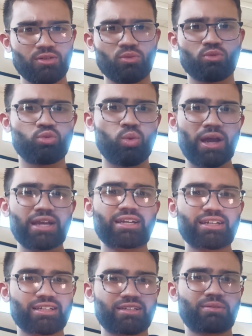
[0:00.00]

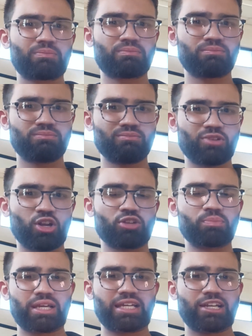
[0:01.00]
Where a
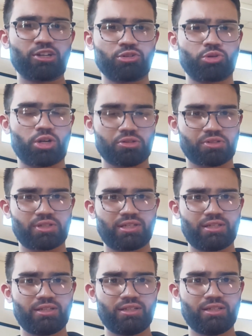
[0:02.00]
lot of men get it wrong
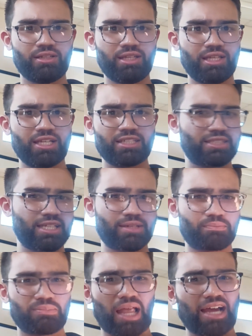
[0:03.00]
is
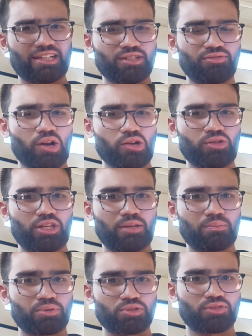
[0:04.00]
they blindly follow
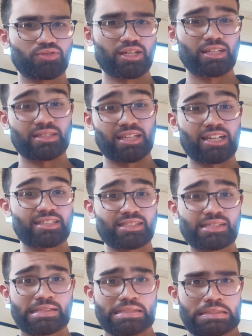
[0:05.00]
the input of her, and
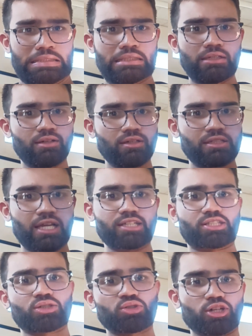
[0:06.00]
that
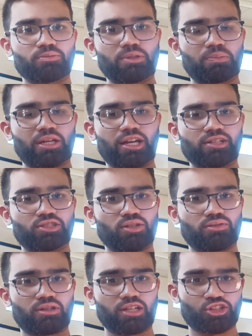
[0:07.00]
does screw up the
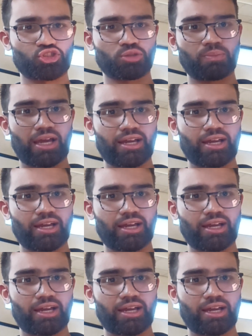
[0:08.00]
polarity of the relationship.